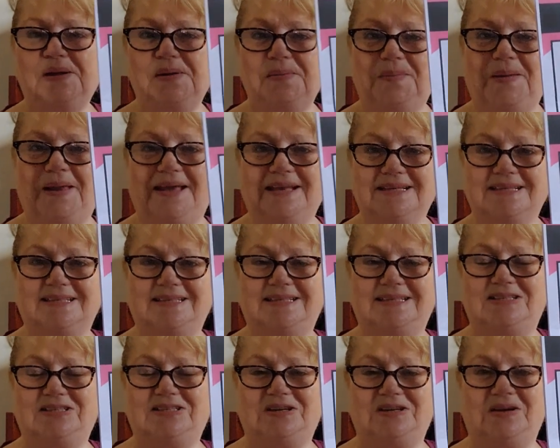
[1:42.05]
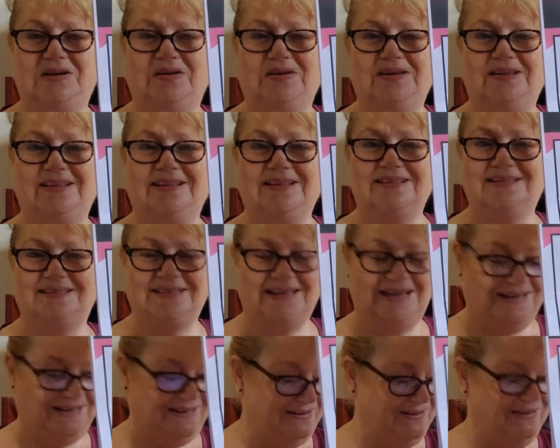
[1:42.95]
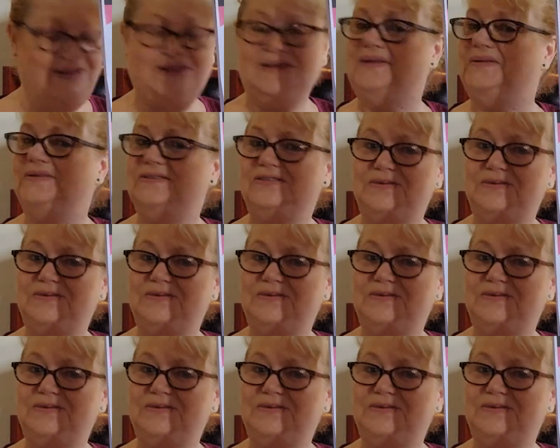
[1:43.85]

black stitching on it the second night.